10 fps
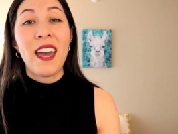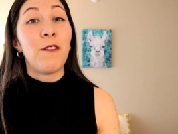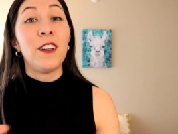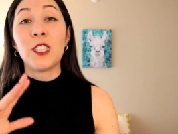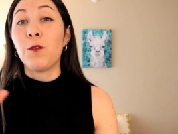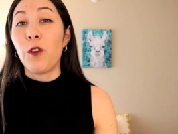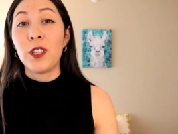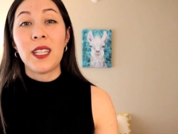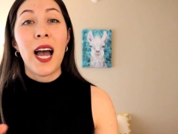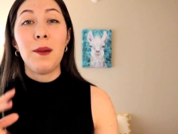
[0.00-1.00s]
If it's four
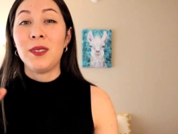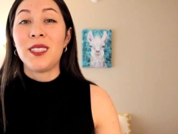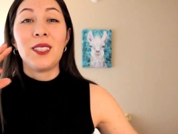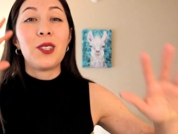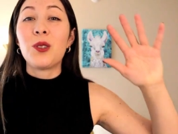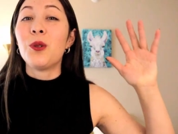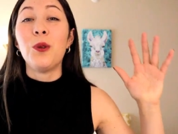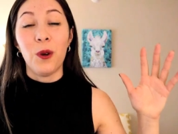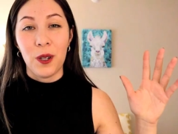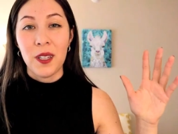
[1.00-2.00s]
times,
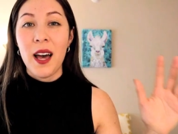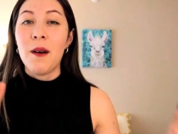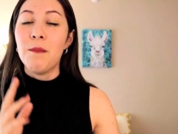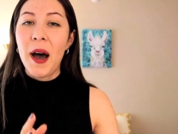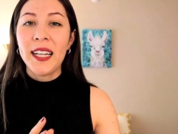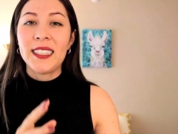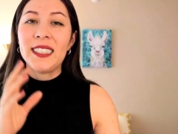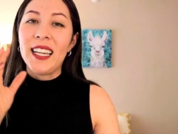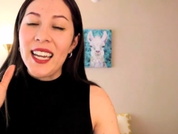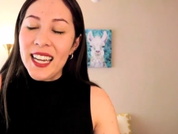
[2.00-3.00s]
cool. But
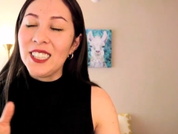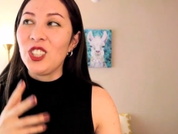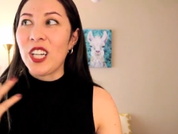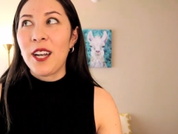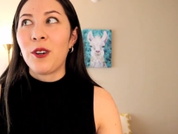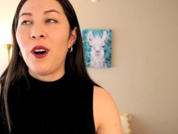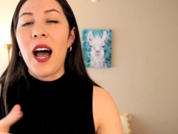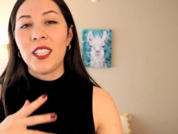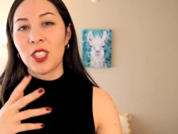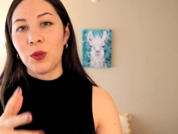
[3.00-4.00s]
in general,
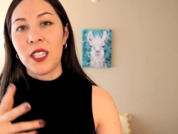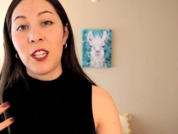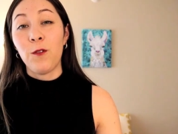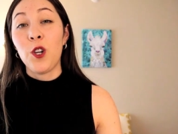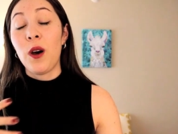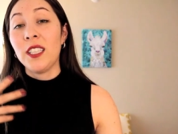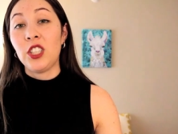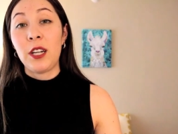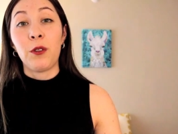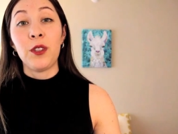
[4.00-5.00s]
I just want to give you a
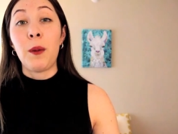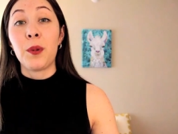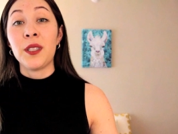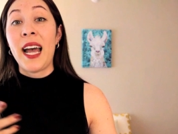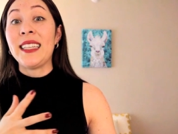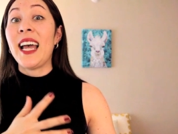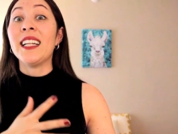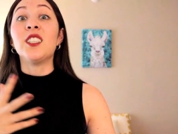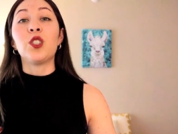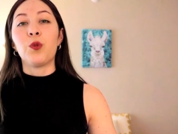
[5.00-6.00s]
general number that
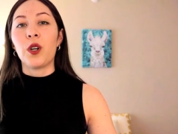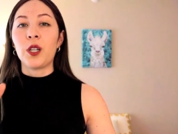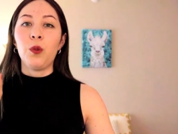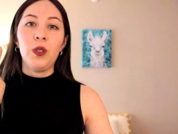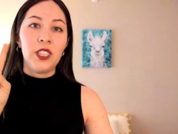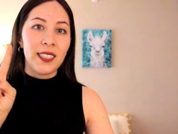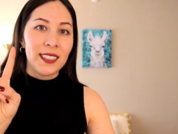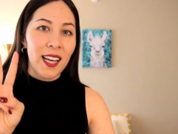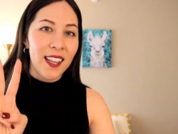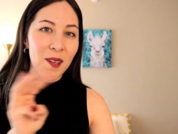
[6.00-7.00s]
tends to work, which
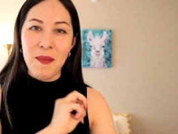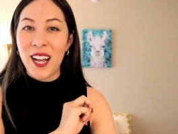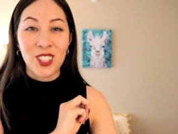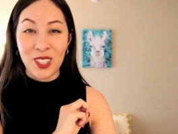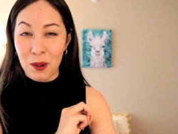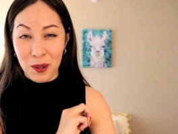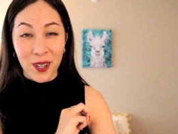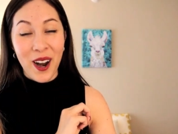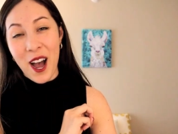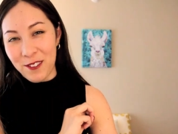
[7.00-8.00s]
is the magic
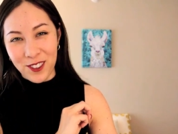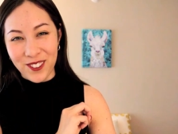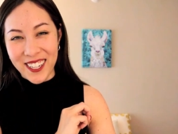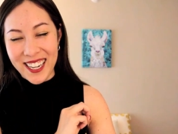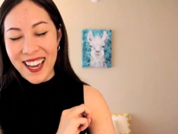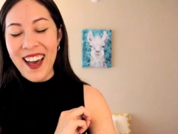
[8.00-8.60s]
number of three.